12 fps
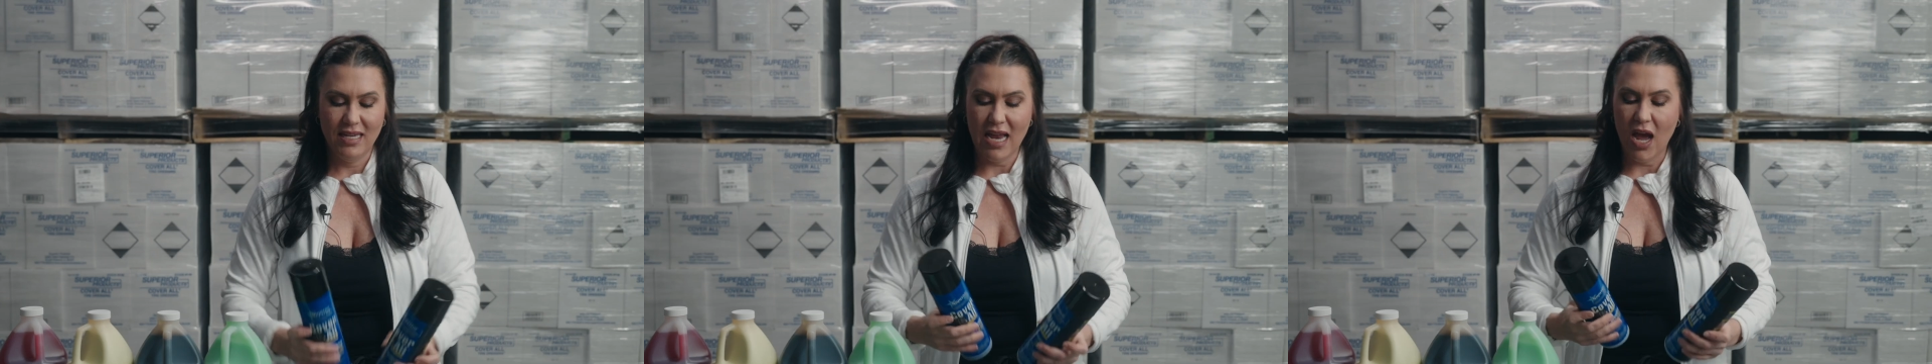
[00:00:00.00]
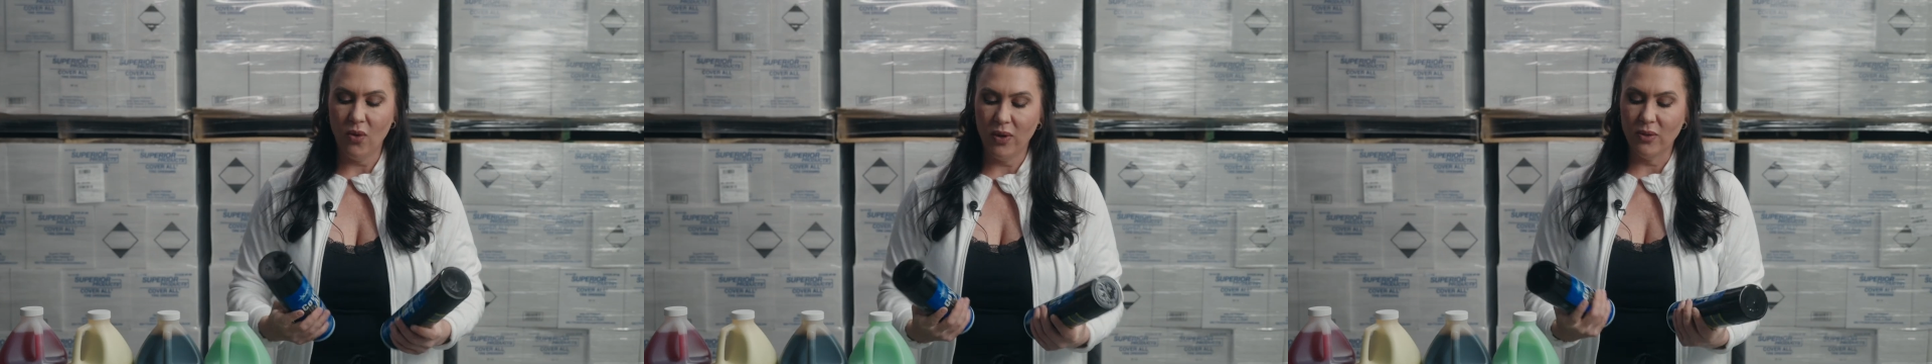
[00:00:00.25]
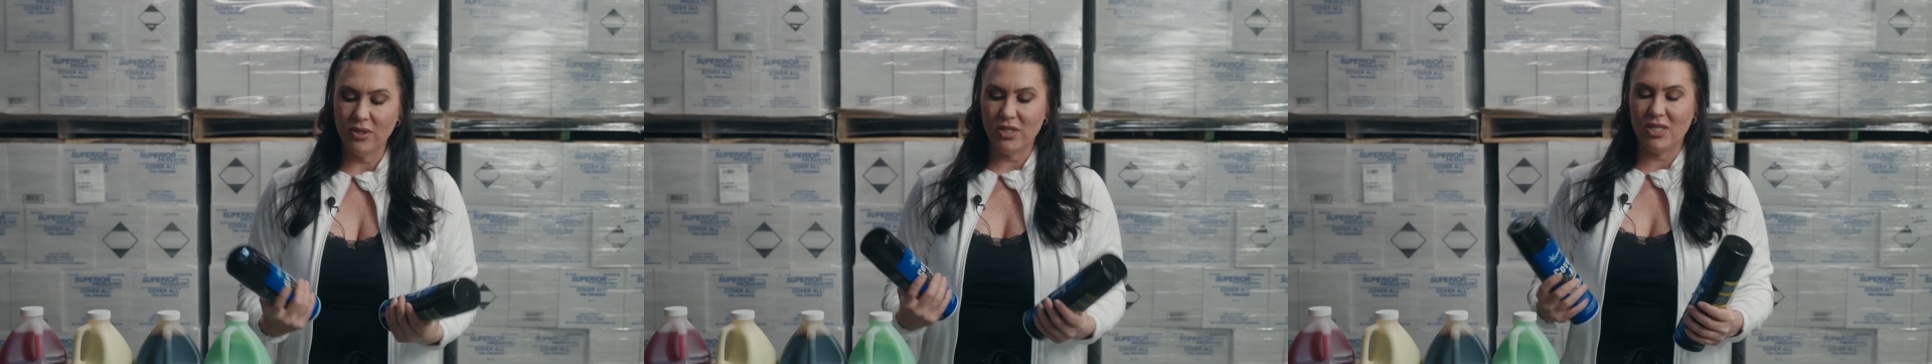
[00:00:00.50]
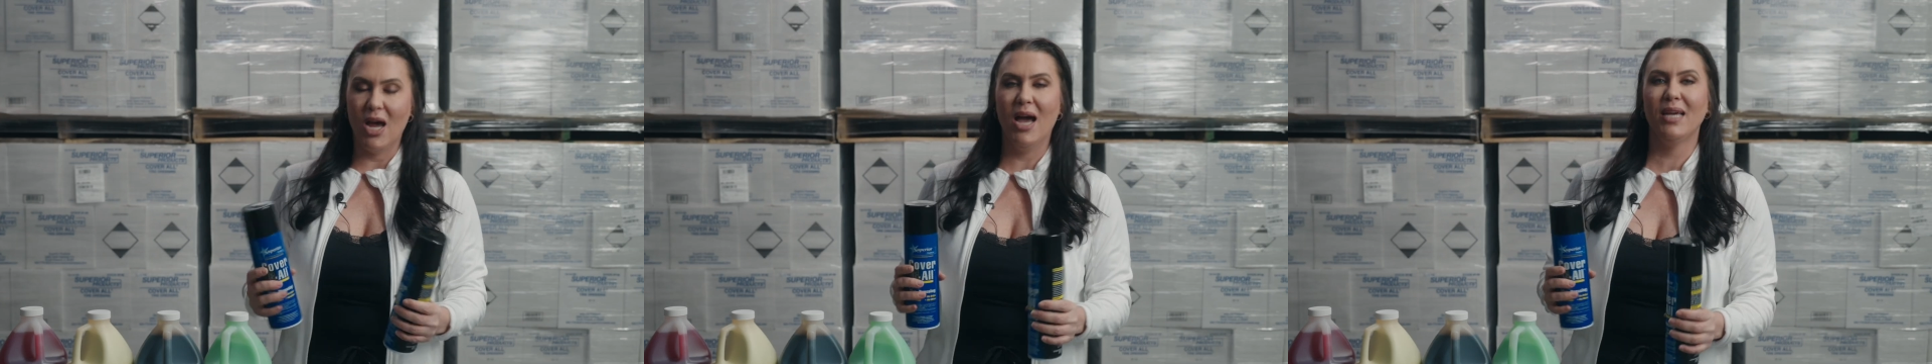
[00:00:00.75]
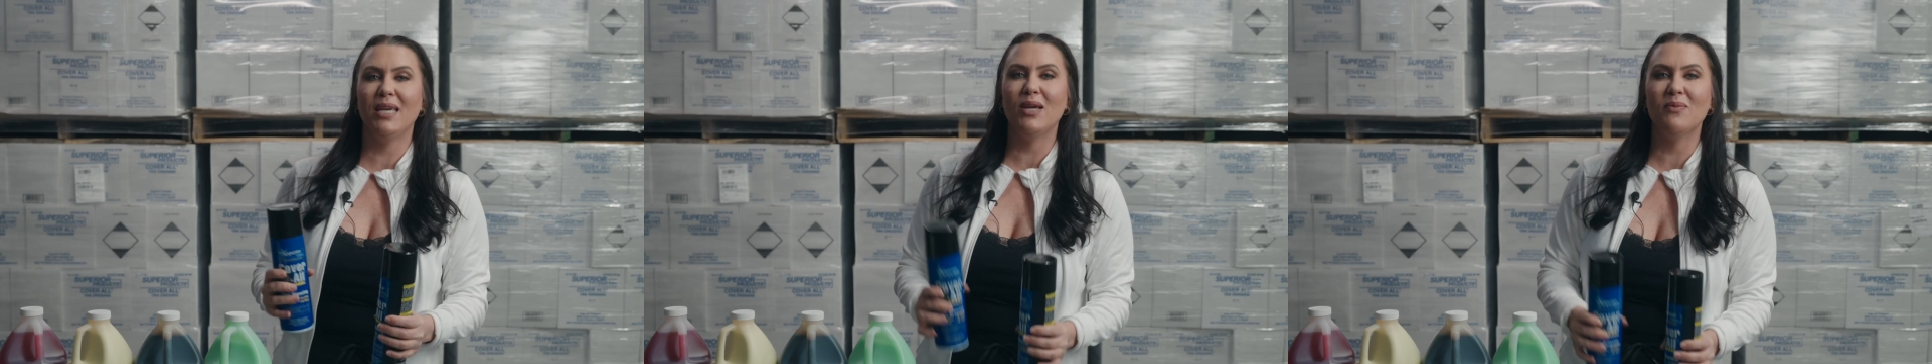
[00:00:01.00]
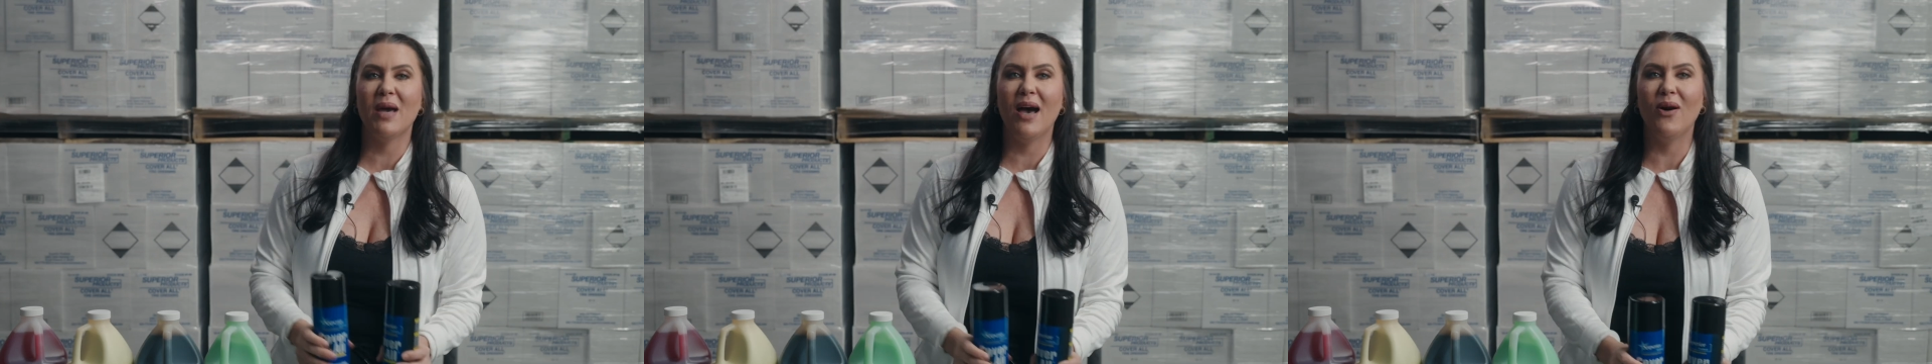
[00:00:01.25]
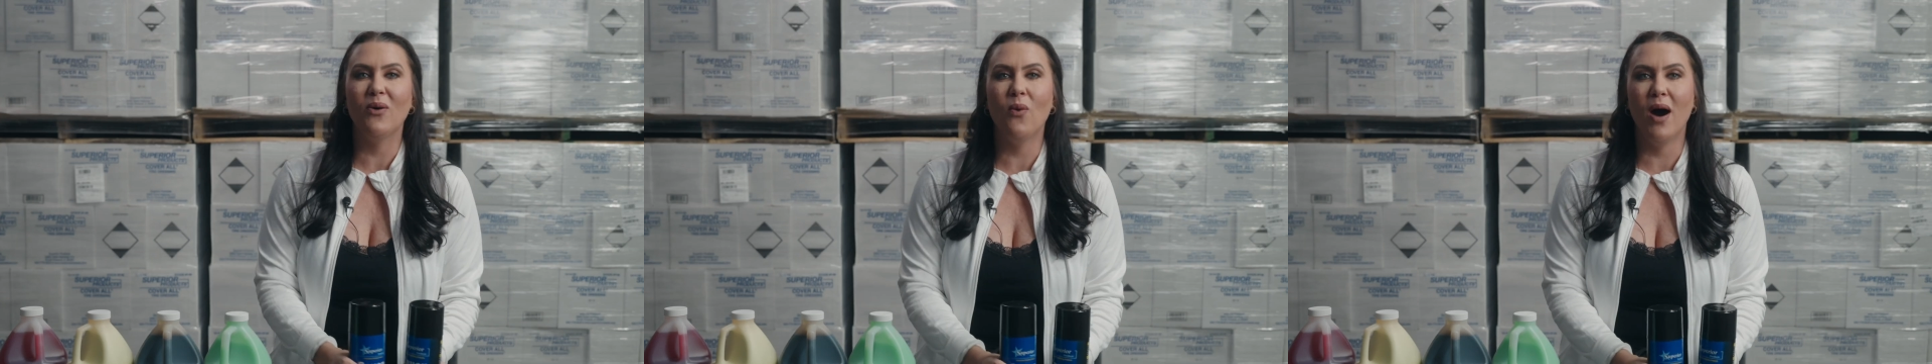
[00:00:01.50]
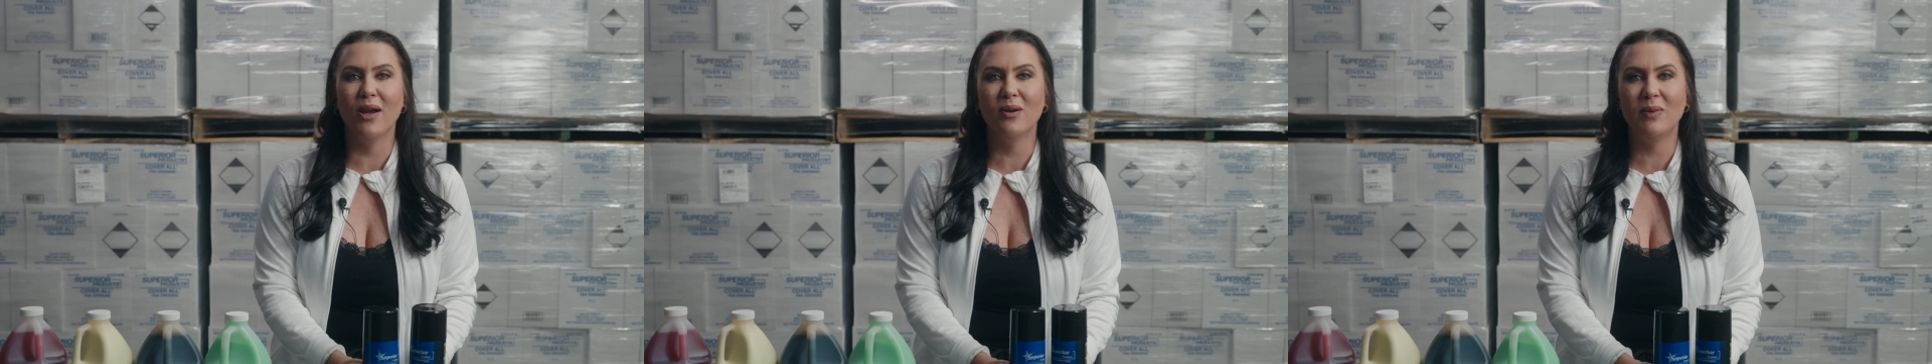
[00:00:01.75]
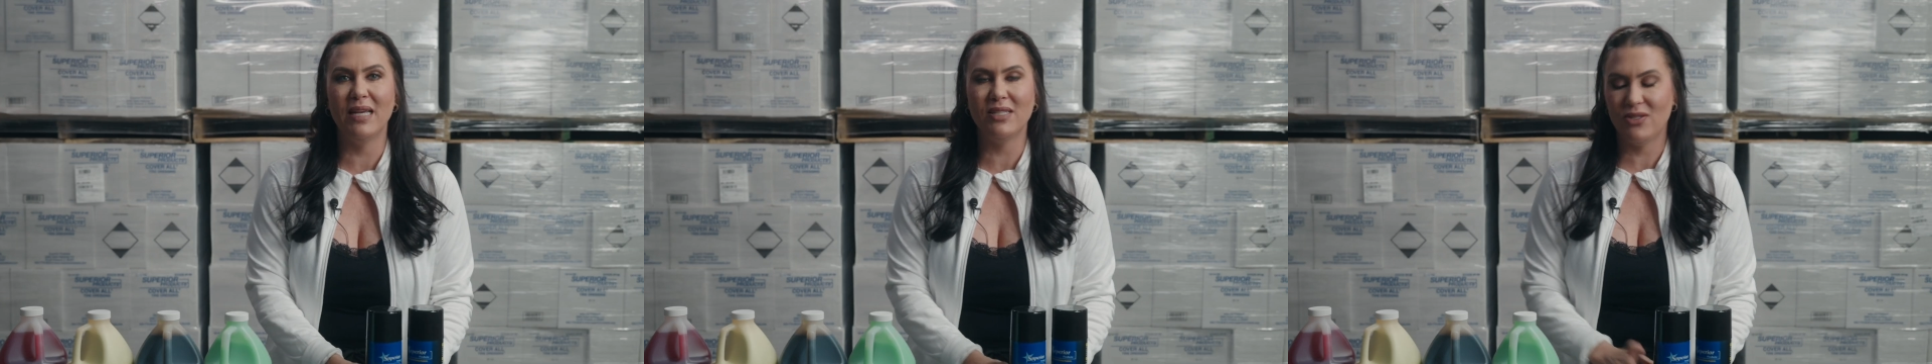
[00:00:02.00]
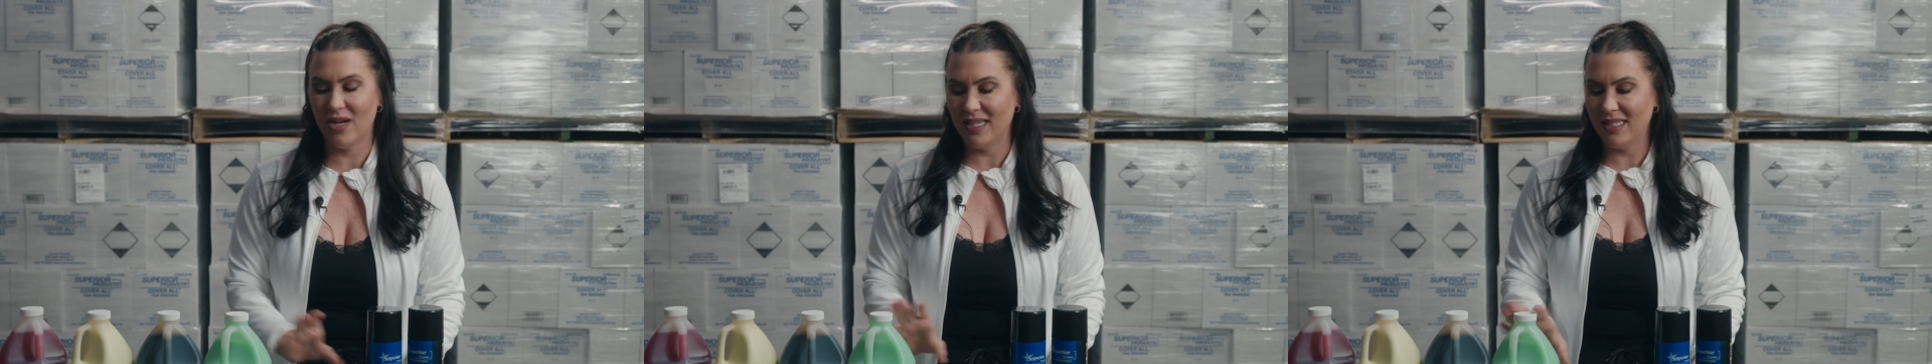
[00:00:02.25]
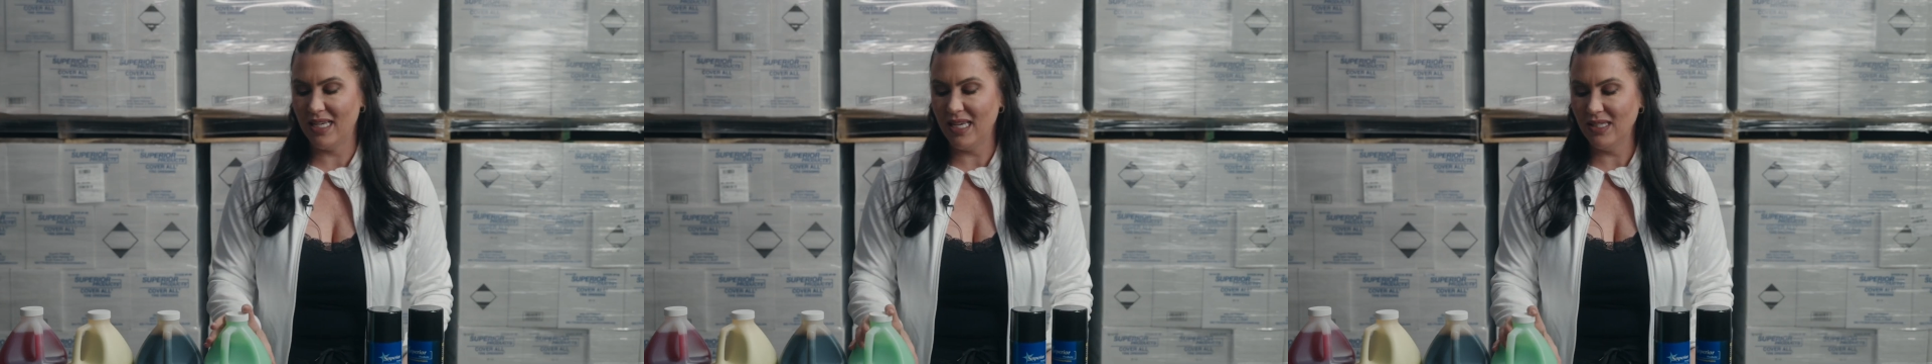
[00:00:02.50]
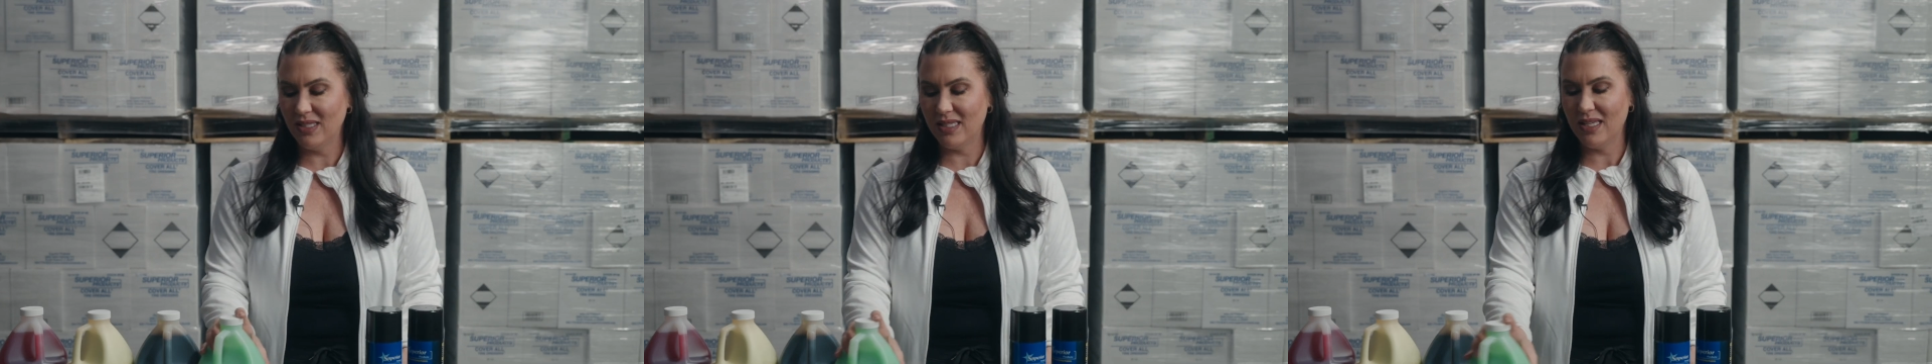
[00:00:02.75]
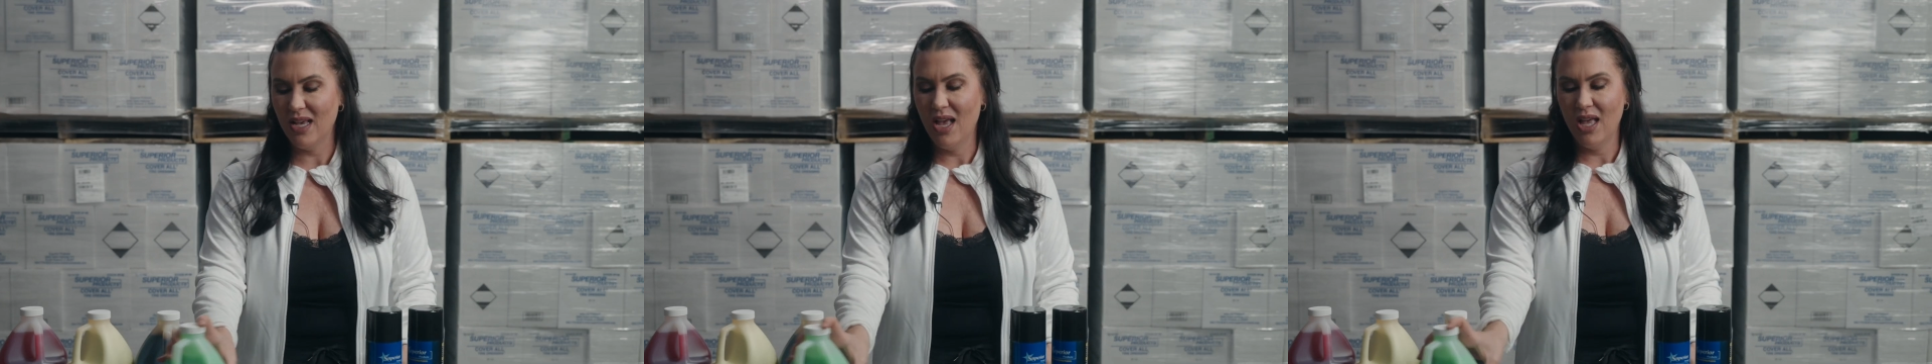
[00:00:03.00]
Now we were just talking about water-based dressings.